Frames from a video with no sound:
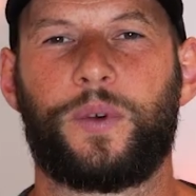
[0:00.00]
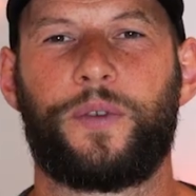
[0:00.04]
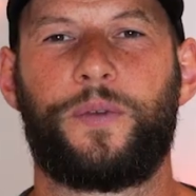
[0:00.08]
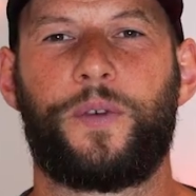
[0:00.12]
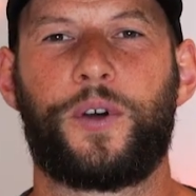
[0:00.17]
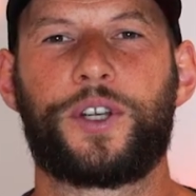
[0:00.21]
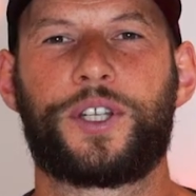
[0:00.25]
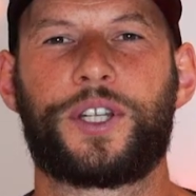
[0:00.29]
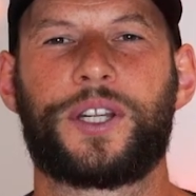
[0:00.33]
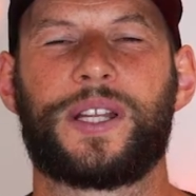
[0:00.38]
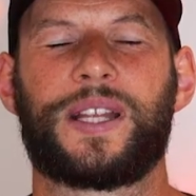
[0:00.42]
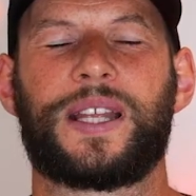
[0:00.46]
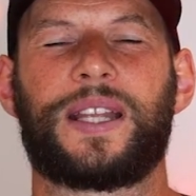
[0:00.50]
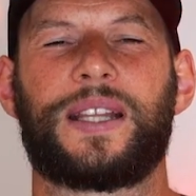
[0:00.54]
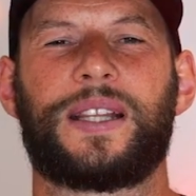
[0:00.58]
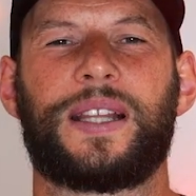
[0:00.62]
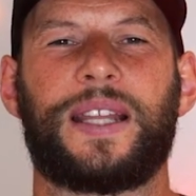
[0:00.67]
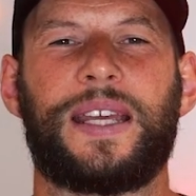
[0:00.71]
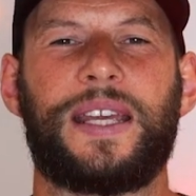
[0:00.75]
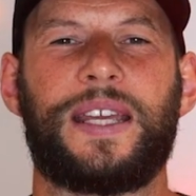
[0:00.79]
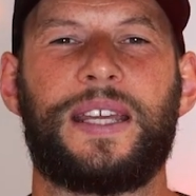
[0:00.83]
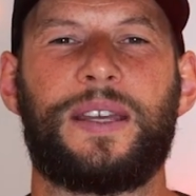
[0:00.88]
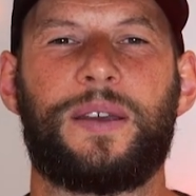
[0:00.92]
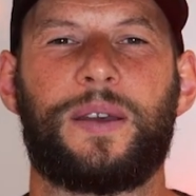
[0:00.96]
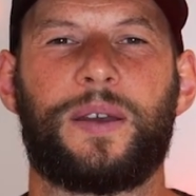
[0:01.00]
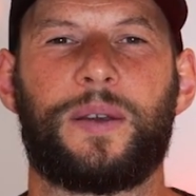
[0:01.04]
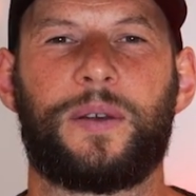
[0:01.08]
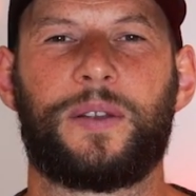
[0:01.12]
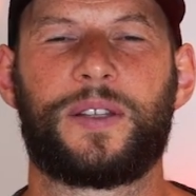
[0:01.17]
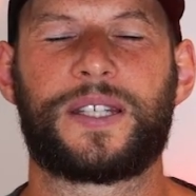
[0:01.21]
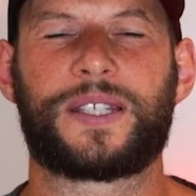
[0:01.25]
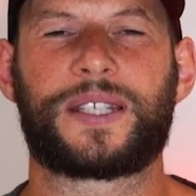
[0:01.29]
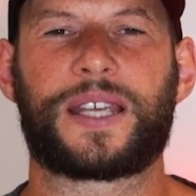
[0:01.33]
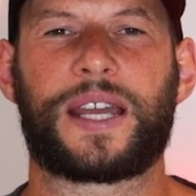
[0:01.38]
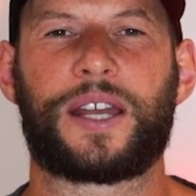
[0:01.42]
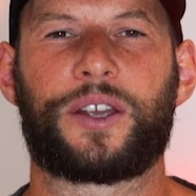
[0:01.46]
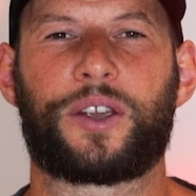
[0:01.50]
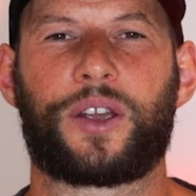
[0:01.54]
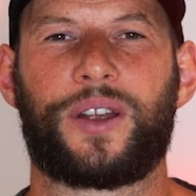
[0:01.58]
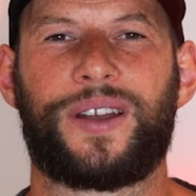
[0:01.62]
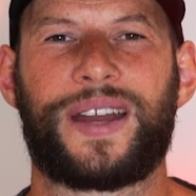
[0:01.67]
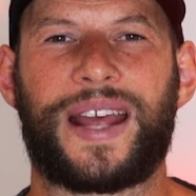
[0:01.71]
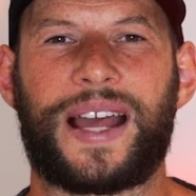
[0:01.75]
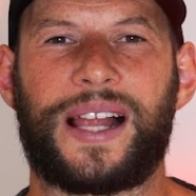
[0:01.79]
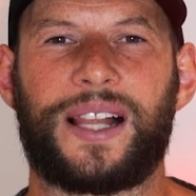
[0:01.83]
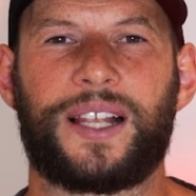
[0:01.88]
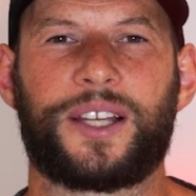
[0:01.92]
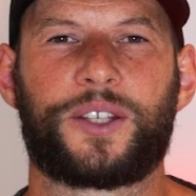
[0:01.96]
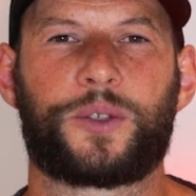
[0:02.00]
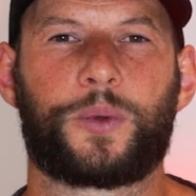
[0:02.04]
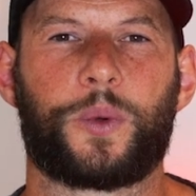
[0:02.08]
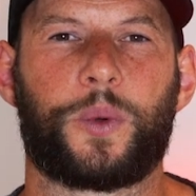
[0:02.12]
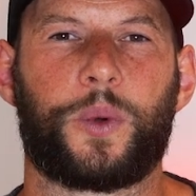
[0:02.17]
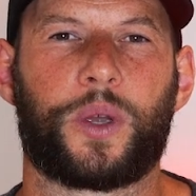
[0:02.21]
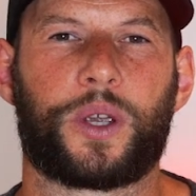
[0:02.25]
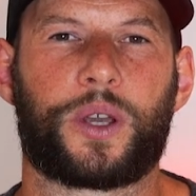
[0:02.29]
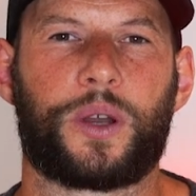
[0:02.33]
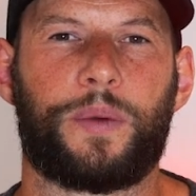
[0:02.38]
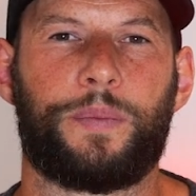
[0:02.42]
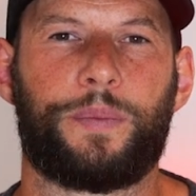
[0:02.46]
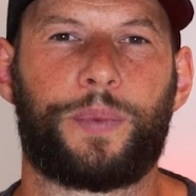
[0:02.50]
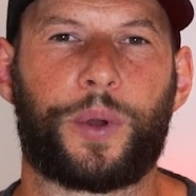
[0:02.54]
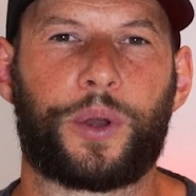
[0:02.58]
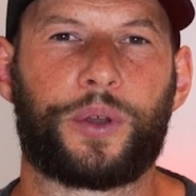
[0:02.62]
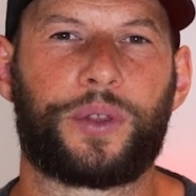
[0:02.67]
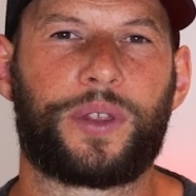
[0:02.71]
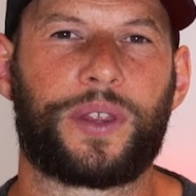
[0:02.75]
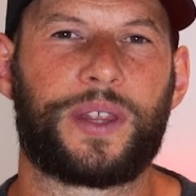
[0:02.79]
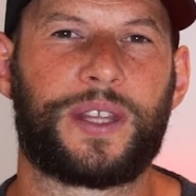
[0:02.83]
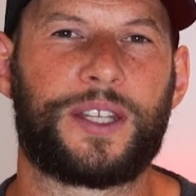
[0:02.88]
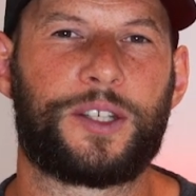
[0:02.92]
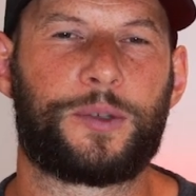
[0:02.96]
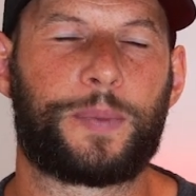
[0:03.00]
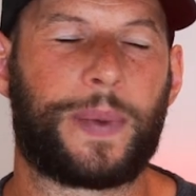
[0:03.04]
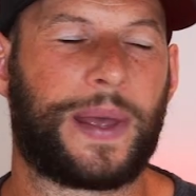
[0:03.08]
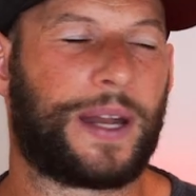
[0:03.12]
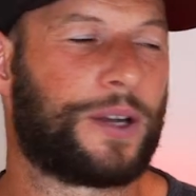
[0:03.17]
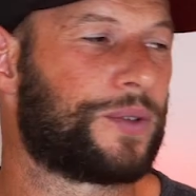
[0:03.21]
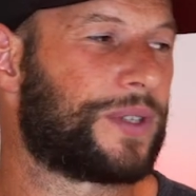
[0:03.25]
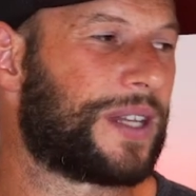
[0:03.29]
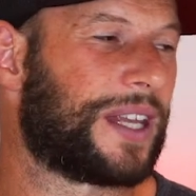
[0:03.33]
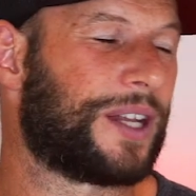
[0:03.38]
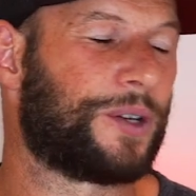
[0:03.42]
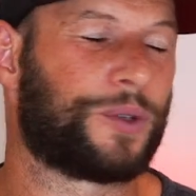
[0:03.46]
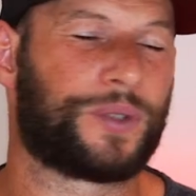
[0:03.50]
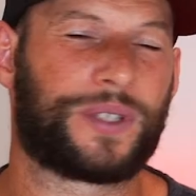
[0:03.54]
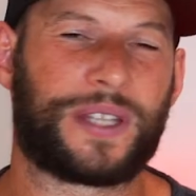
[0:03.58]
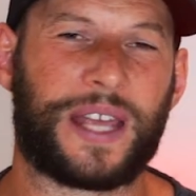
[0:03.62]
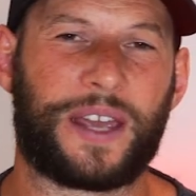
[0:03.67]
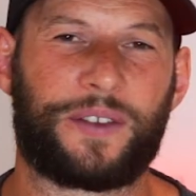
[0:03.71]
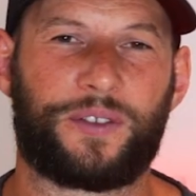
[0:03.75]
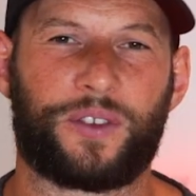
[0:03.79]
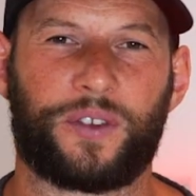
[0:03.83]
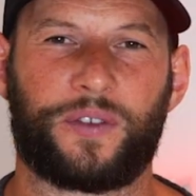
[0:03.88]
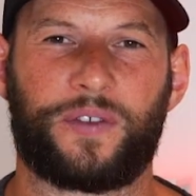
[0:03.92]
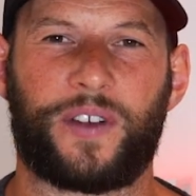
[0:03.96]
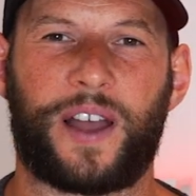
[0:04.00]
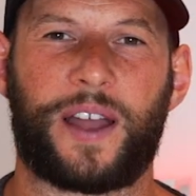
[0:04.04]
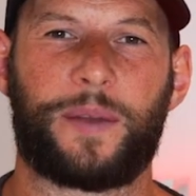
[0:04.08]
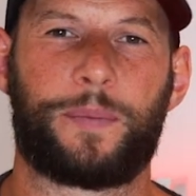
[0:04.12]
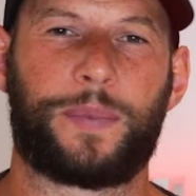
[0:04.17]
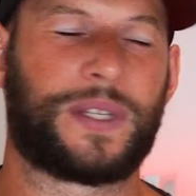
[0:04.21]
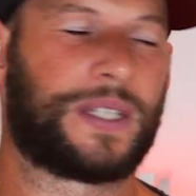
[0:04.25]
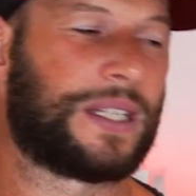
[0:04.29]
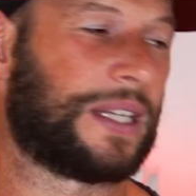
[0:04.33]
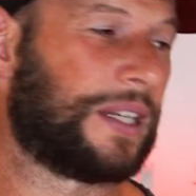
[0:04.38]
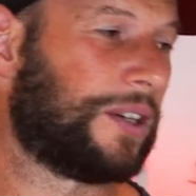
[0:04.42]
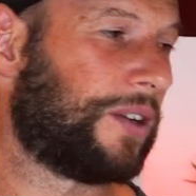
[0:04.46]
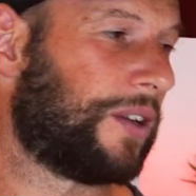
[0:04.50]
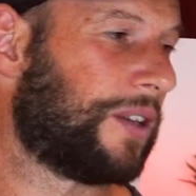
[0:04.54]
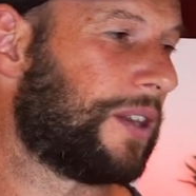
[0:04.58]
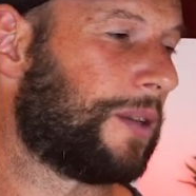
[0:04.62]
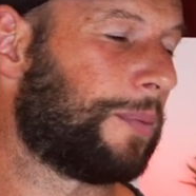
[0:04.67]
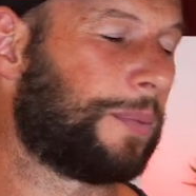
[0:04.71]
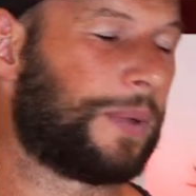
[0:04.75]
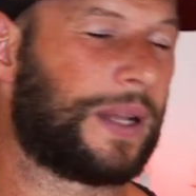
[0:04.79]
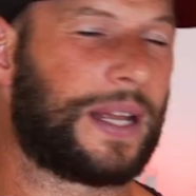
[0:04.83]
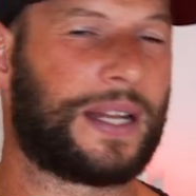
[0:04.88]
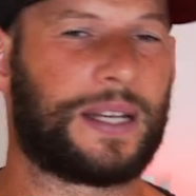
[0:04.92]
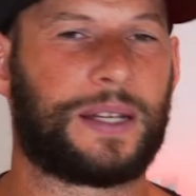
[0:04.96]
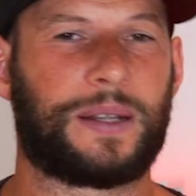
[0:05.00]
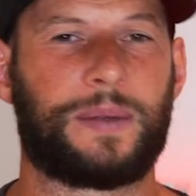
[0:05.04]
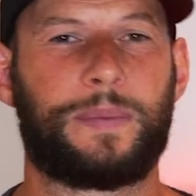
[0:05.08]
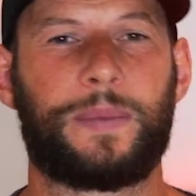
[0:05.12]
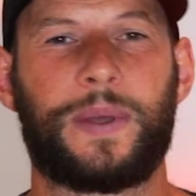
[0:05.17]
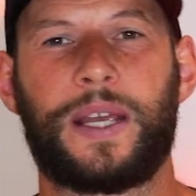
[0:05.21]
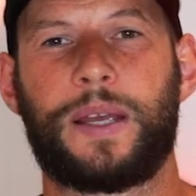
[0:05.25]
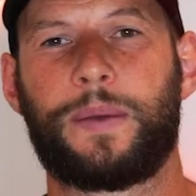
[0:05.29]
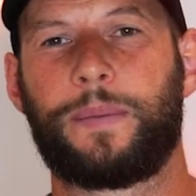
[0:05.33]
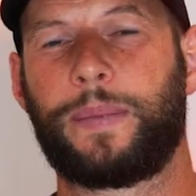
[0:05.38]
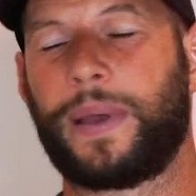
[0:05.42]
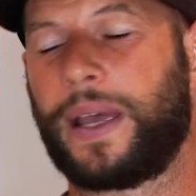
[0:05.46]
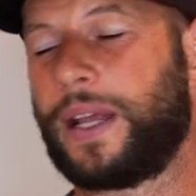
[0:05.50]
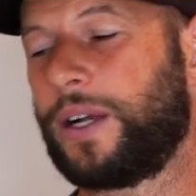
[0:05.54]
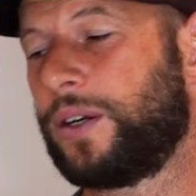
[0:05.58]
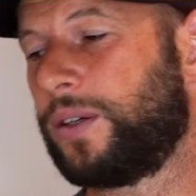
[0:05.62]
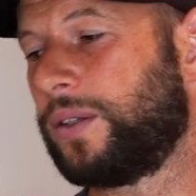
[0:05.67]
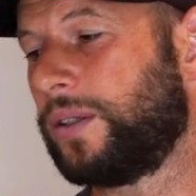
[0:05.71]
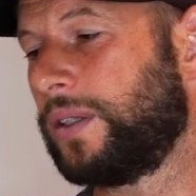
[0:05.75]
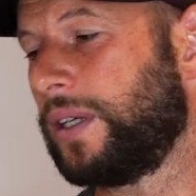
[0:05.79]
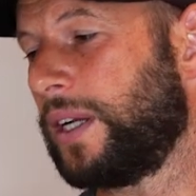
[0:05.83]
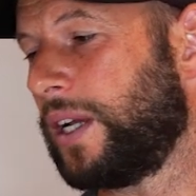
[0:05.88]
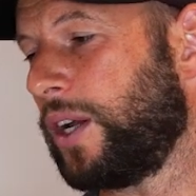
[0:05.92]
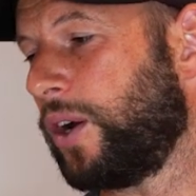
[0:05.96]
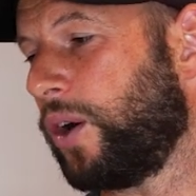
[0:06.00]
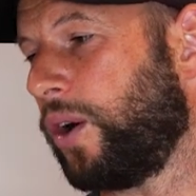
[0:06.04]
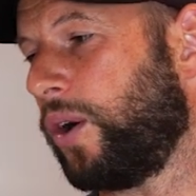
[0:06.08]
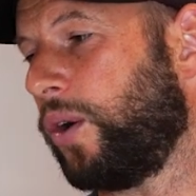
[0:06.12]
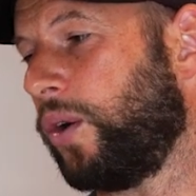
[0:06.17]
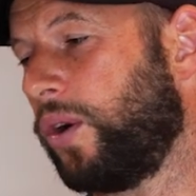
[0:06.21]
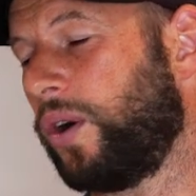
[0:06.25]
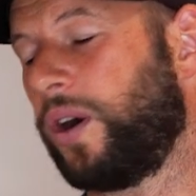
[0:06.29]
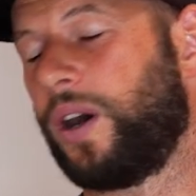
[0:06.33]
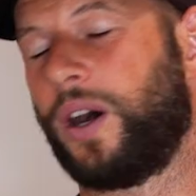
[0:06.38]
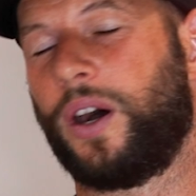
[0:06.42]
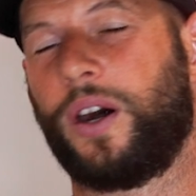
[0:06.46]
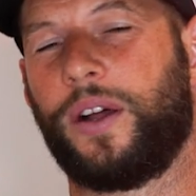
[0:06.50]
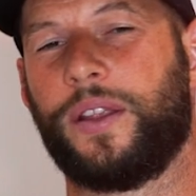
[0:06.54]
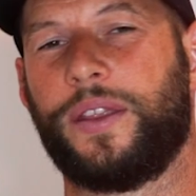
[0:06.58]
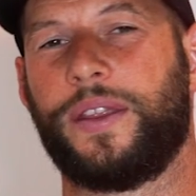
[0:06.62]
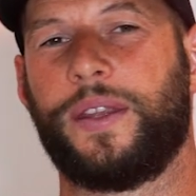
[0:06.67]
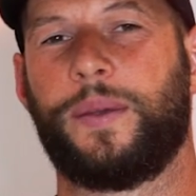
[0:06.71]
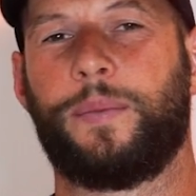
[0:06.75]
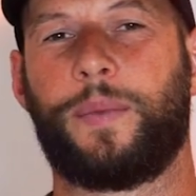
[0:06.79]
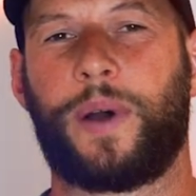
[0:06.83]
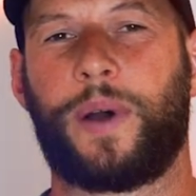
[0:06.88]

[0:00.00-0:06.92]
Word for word: Well, fortunately, discount code ALEX will work on both of these panels. It'll save you 5% on the Platinum panel, or on the